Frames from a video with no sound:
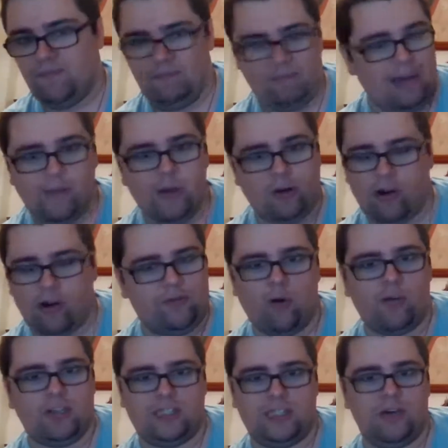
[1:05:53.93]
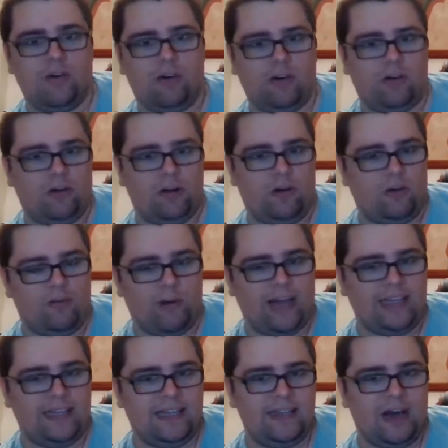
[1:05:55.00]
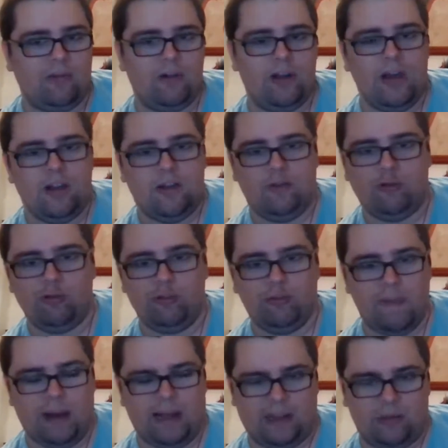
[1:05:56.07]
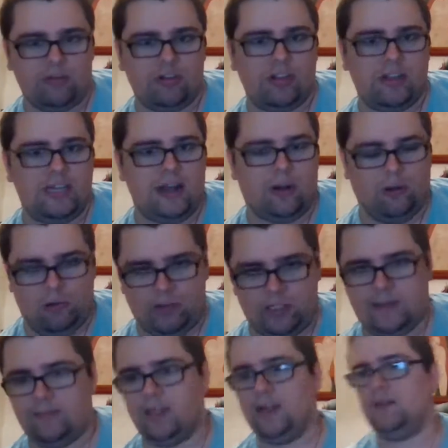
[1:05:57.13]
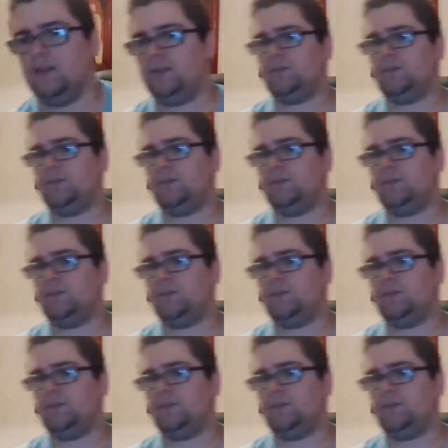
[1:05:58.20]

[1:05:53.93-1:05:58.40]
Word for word: maybe you're not focusing on on, on writing down full rebuttal to the deal or something like